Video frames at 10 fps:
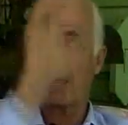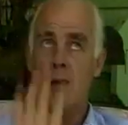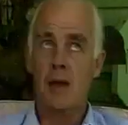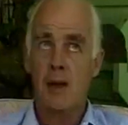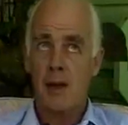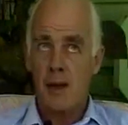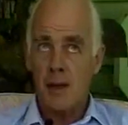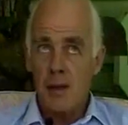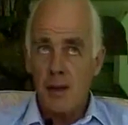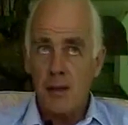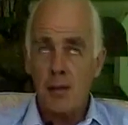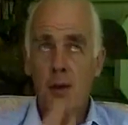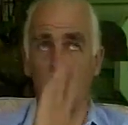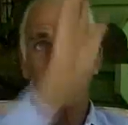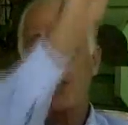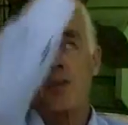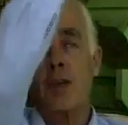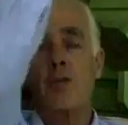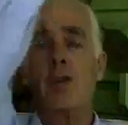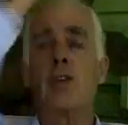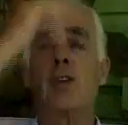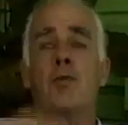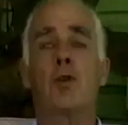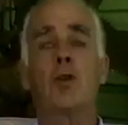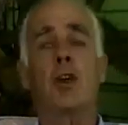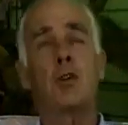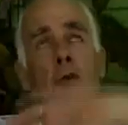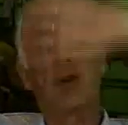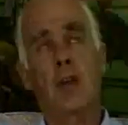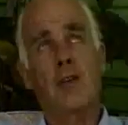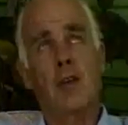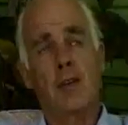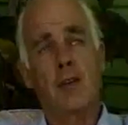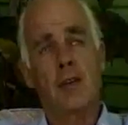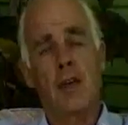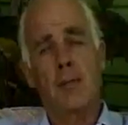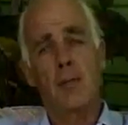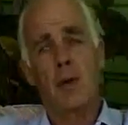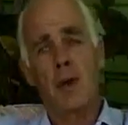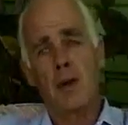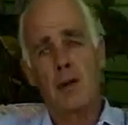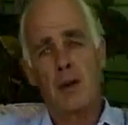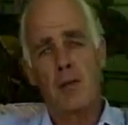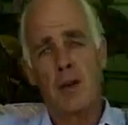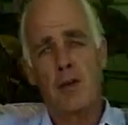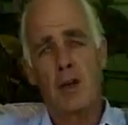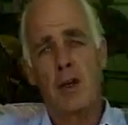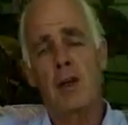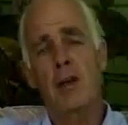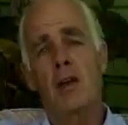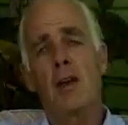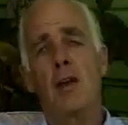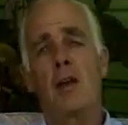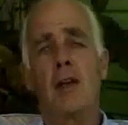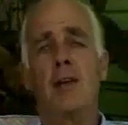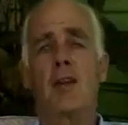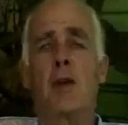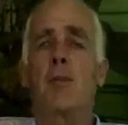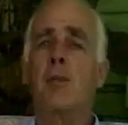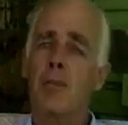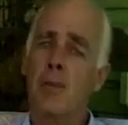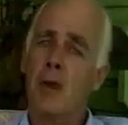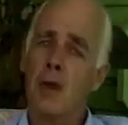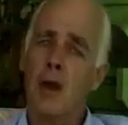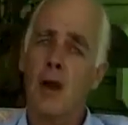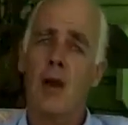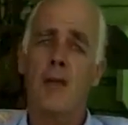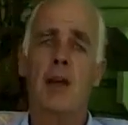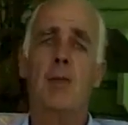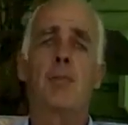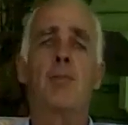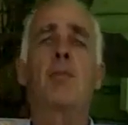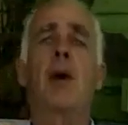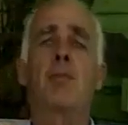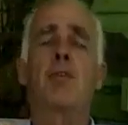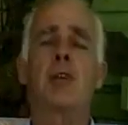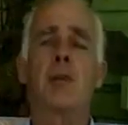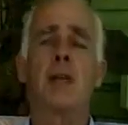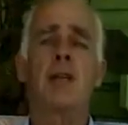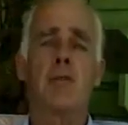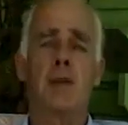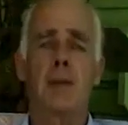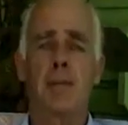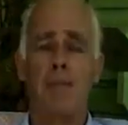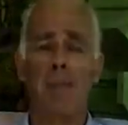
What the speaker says: then throws itself into the vortex, which then sucks it up and eventually ends up on the upstream end of it.